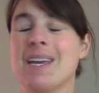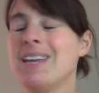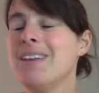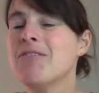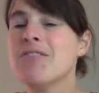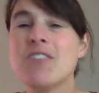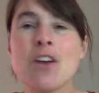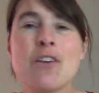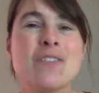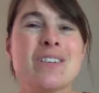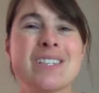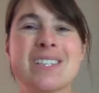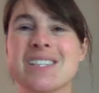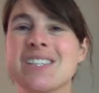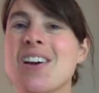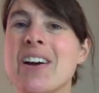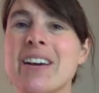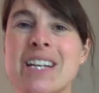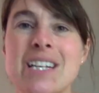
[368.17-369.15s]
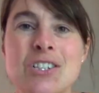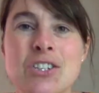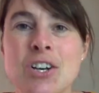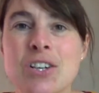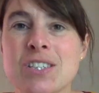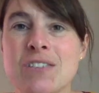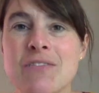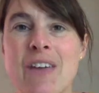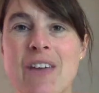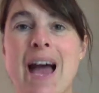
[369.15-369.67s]
Even though there's a tiny
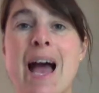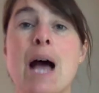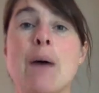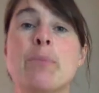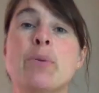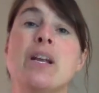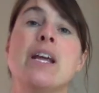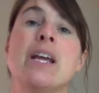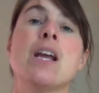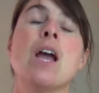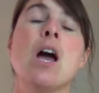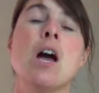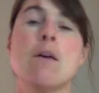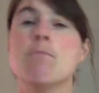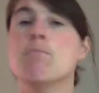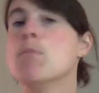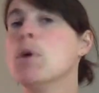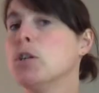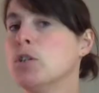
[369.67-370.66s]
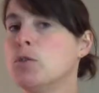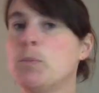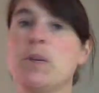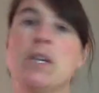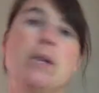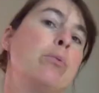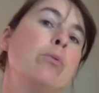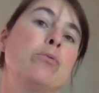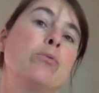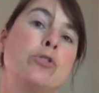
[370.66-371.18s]
chance of that happening, most
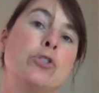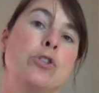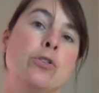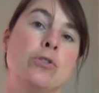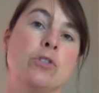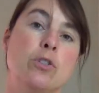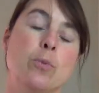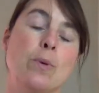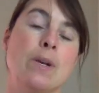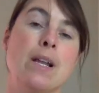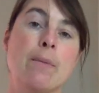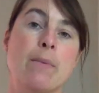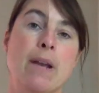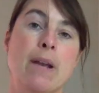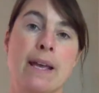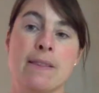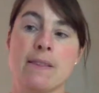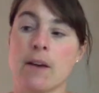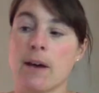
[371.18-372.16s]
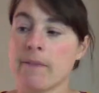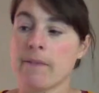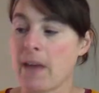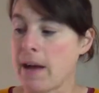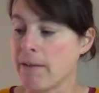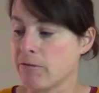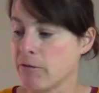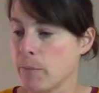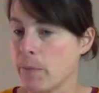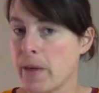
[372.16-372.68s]
people choose to eliminate
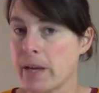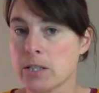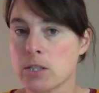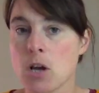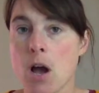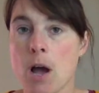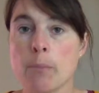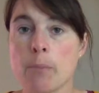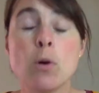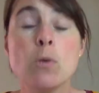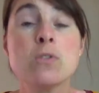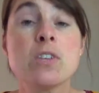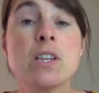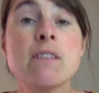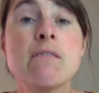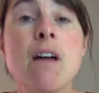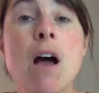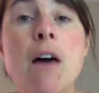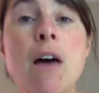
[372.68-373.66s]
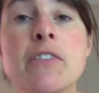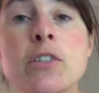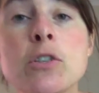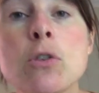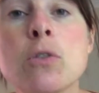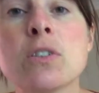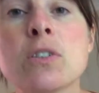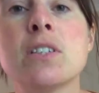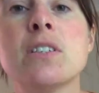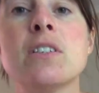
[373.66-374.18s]
that from their diet. But also there are other
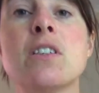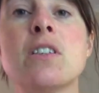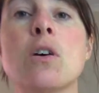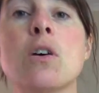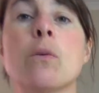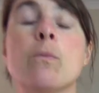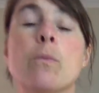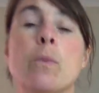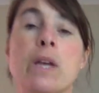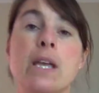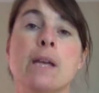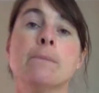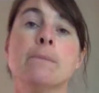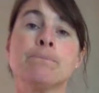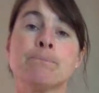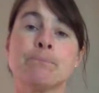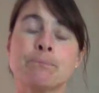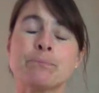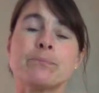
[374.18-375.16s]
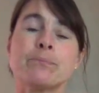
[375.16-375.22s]
toxins that we